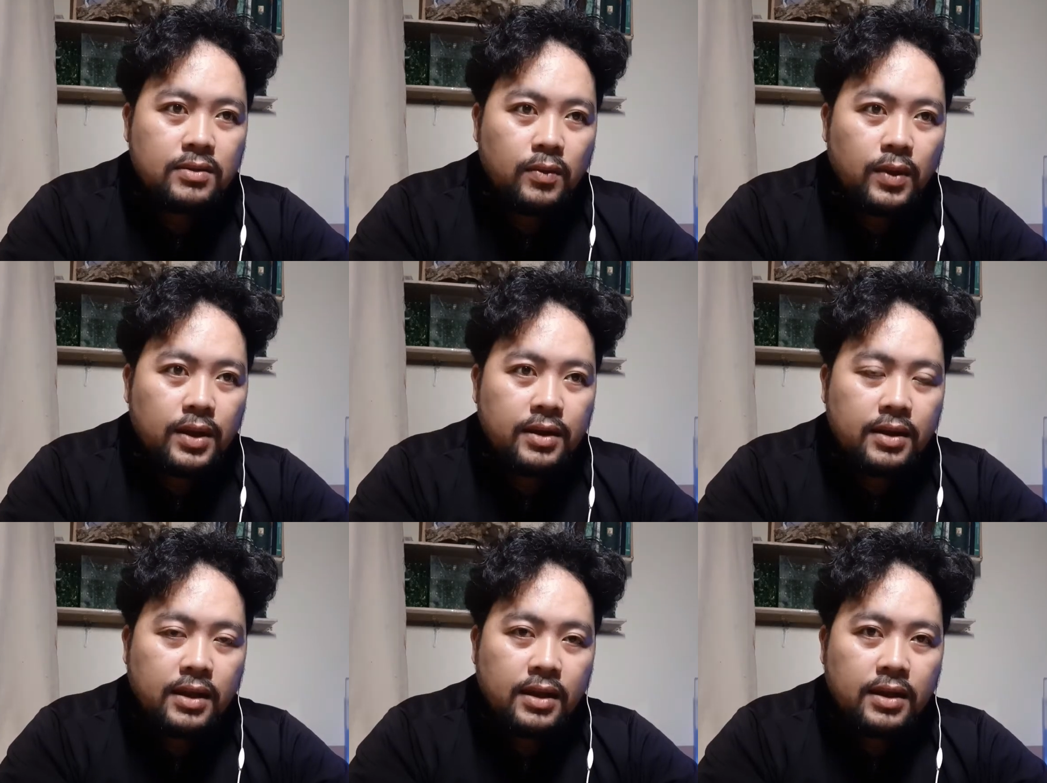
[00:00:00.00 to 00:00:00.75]

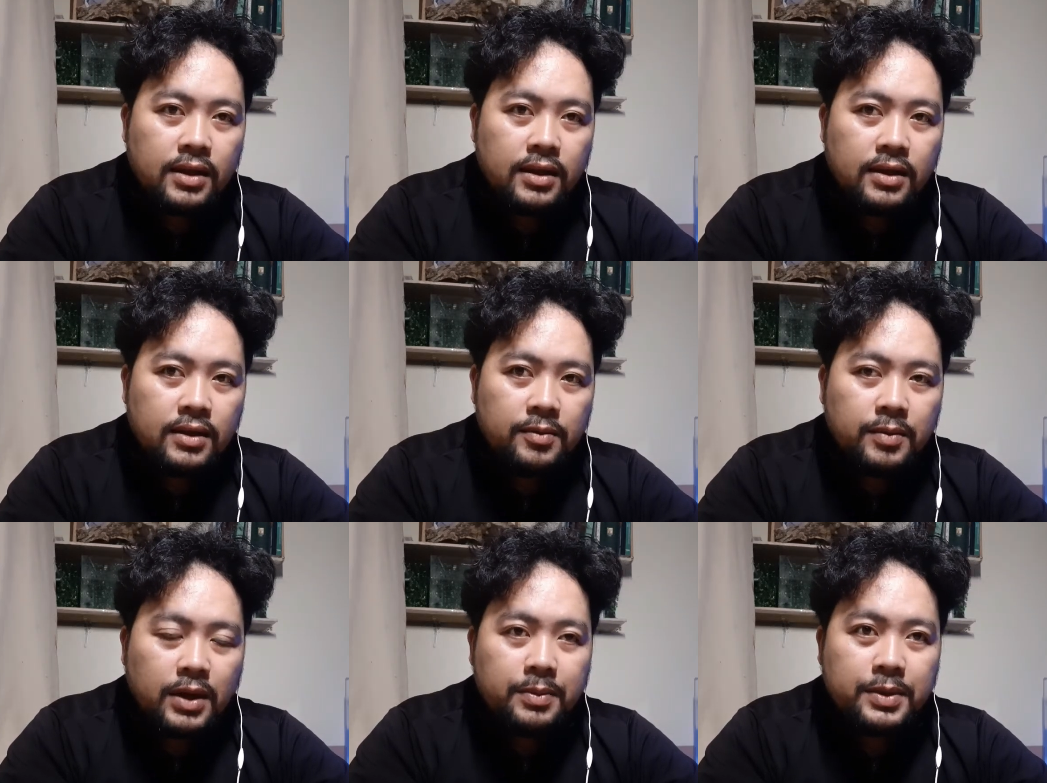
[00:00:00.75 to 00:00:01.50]
When the
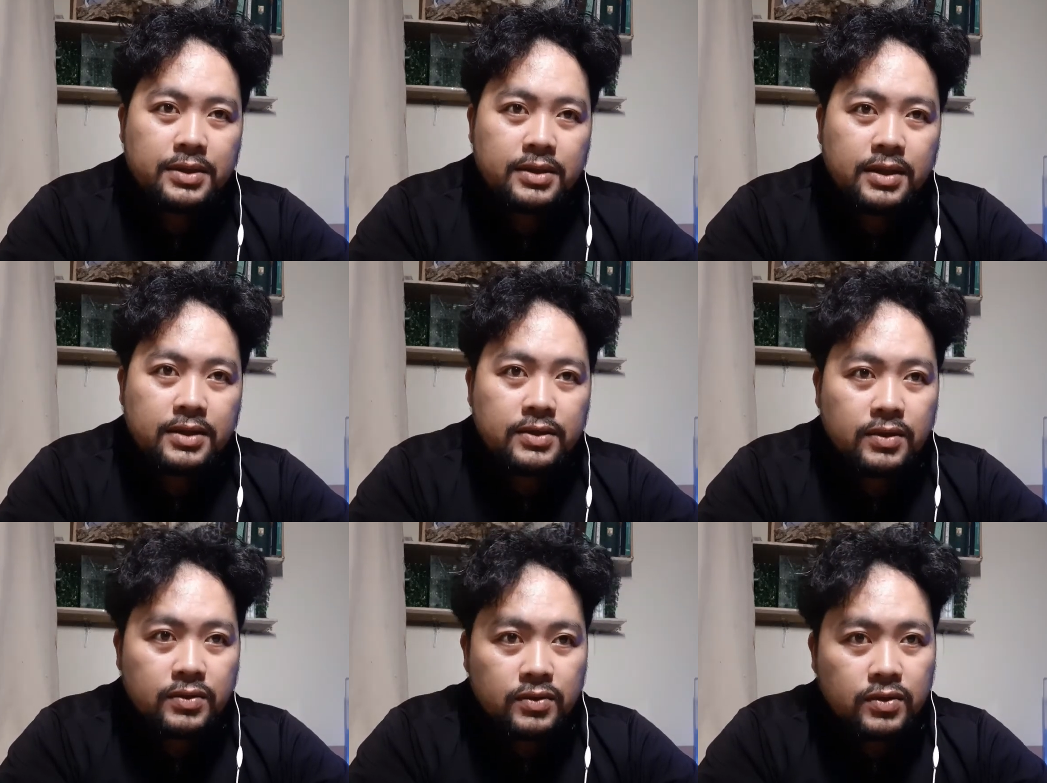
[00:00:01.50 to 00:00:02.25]

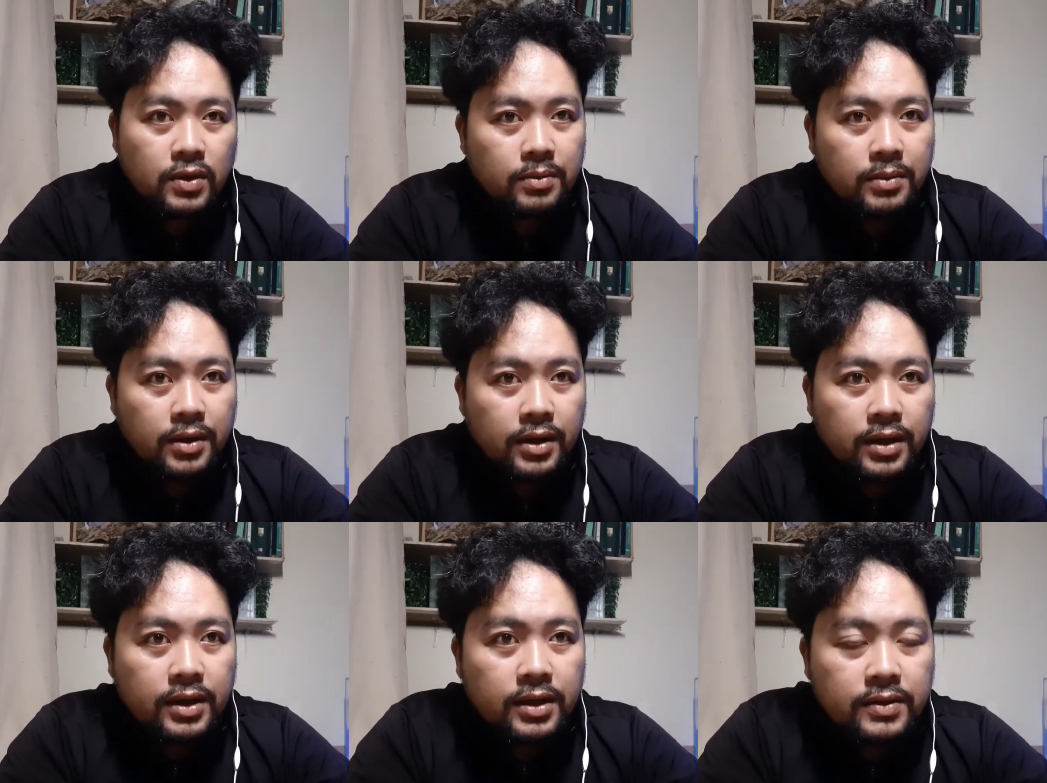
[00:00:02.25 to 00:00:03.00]
manifestations of
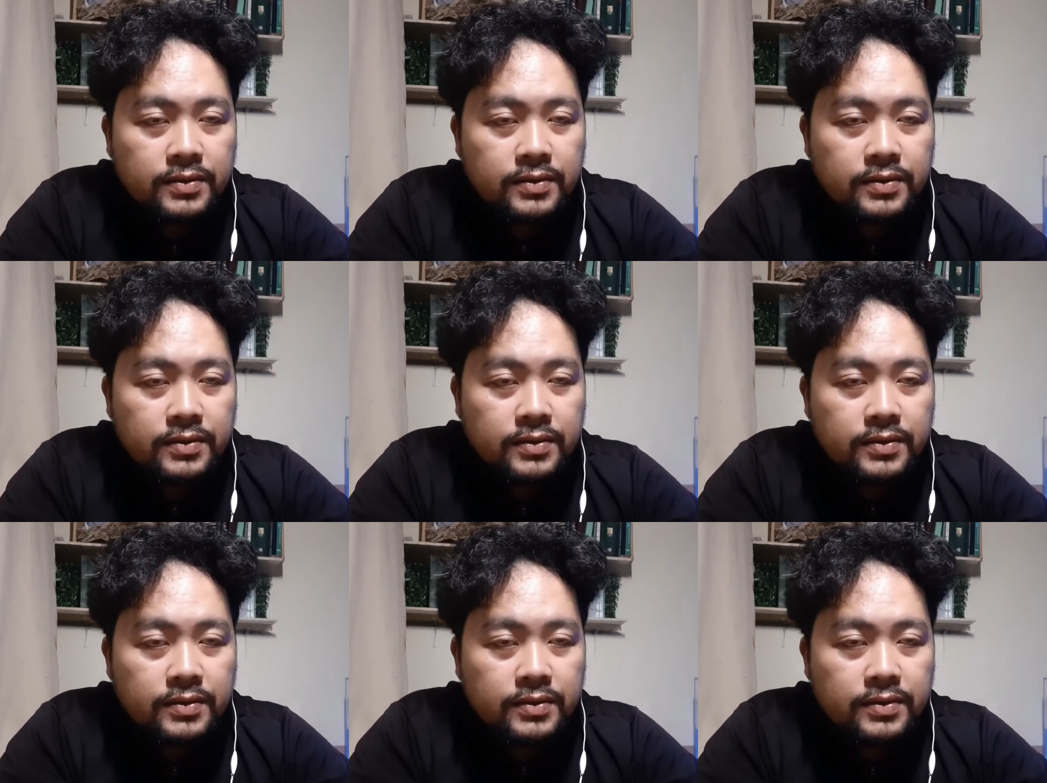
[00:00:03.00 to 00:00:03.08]
the